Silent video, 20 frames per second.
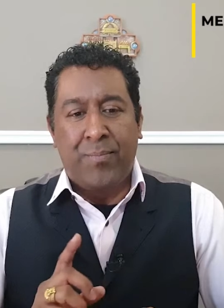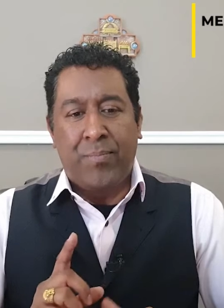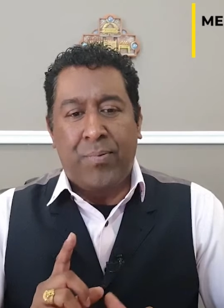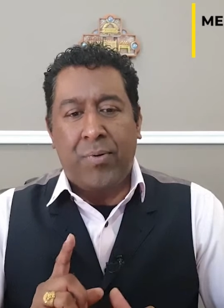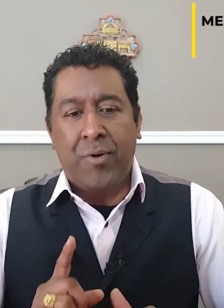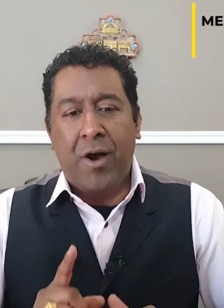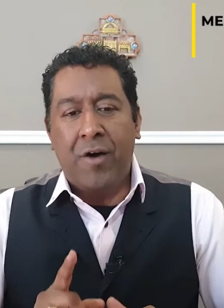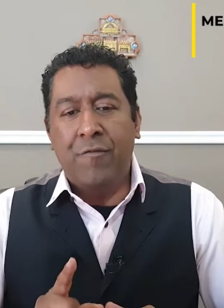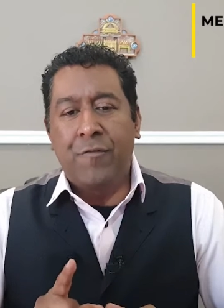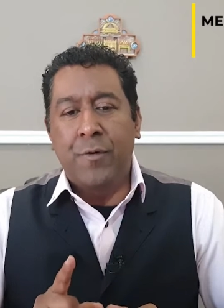
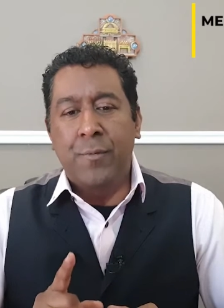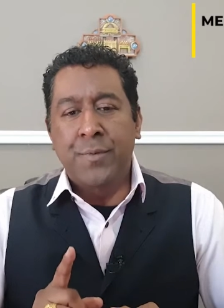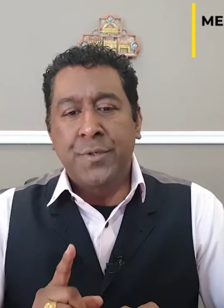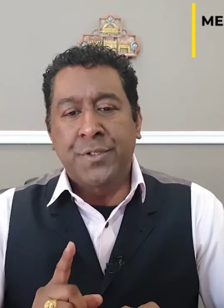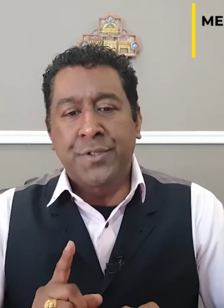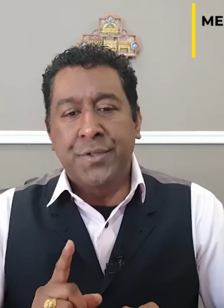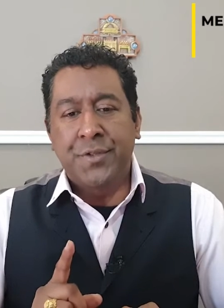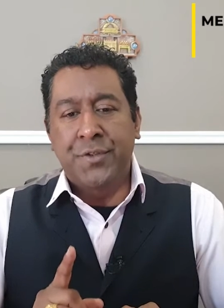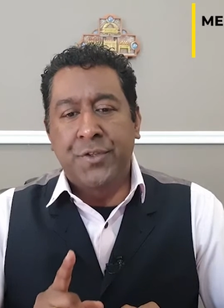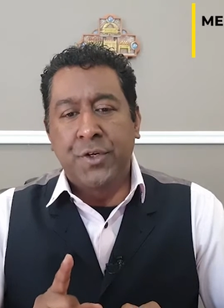
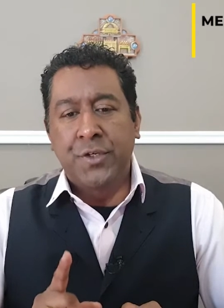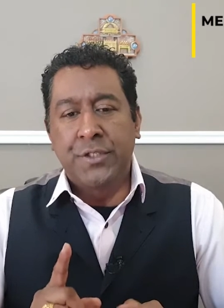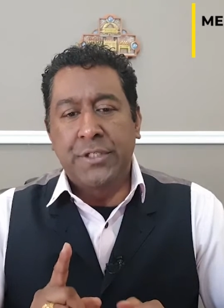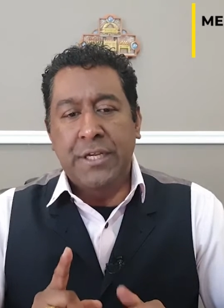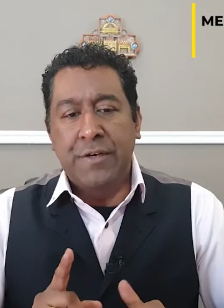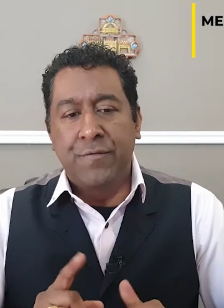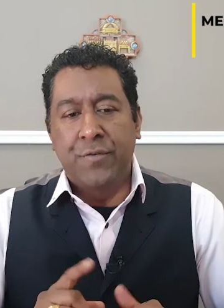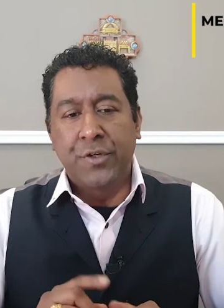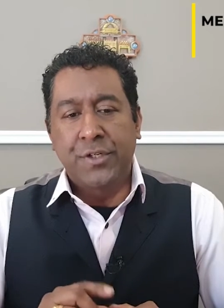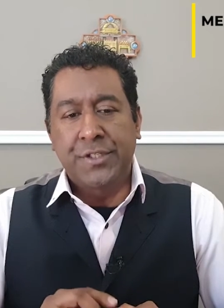Proverbs
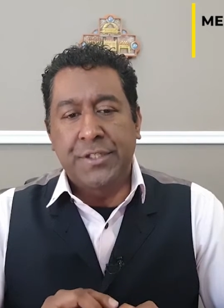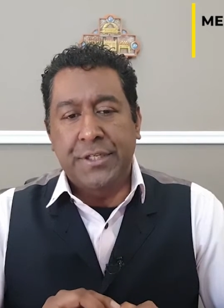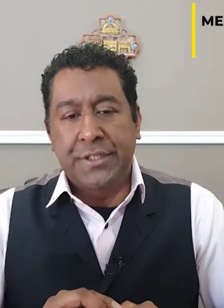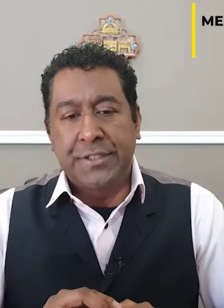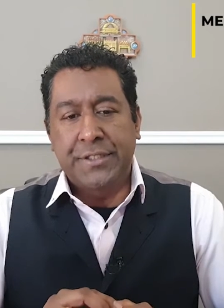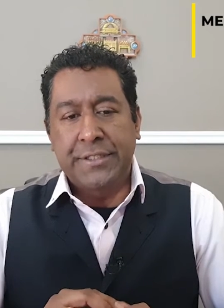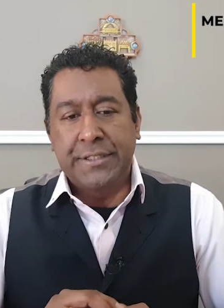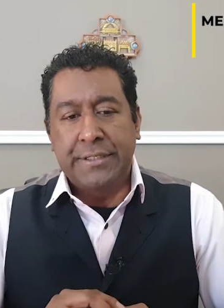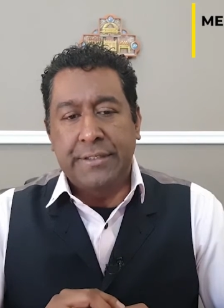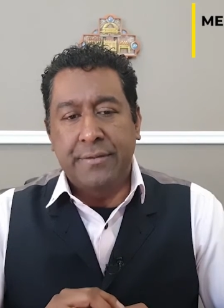13 verse
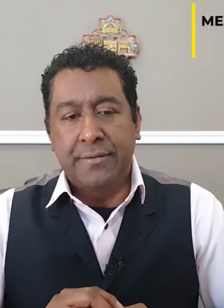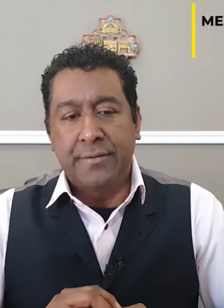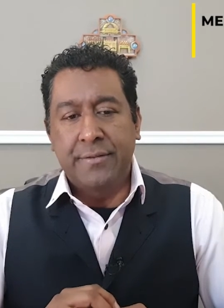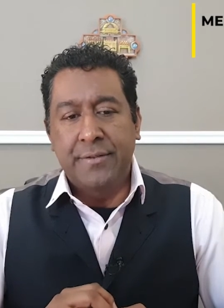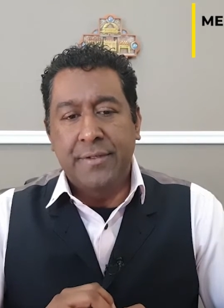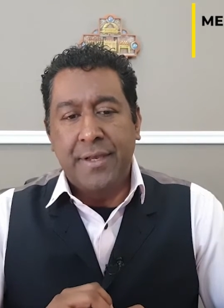16.